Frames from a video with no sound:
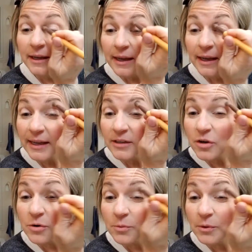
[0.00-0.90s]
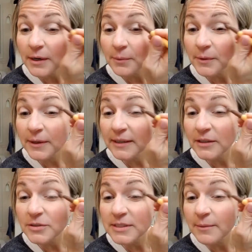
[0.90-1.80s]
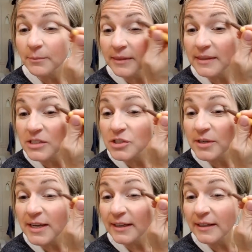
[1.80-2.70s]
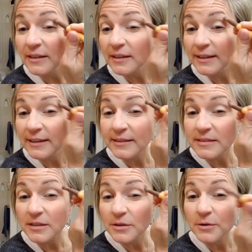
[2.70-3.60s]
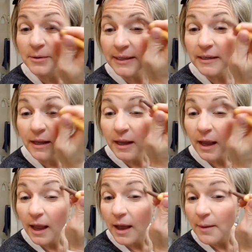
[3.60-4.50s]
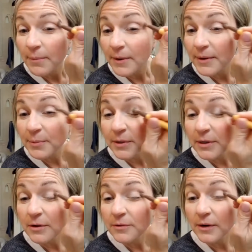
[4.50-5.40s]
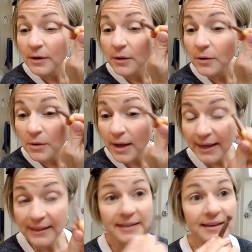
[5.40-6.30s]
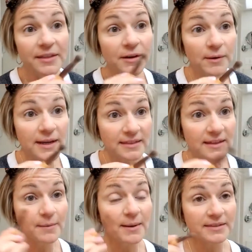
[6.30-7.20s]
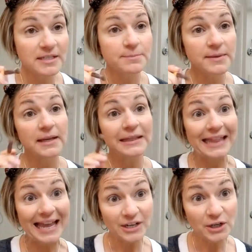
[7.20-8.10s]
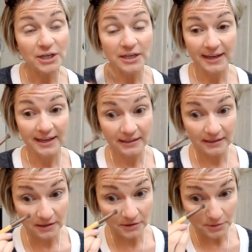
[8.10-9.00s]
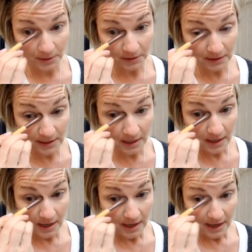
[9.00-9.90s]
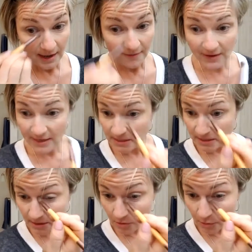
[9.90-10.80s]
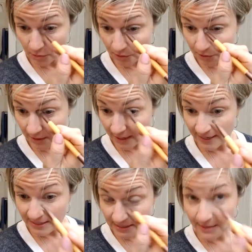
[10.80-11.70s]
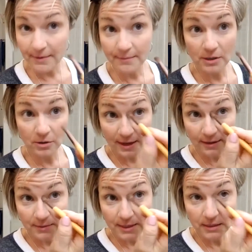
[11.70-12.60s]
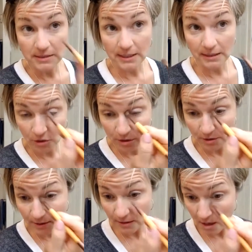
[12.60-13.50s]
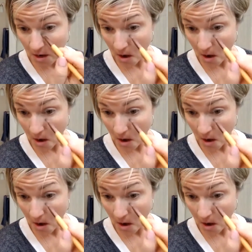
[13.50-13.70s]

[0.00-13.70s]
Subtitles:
And don't worry, we're gonna do something with this. You're not gonna look like a disco queen, but we put it over our whole eyelid. Now the great thing about this being lighter and a little sparkly, if it gets in the corner of your eyes and maybe you're like me and it's kind of dark right there,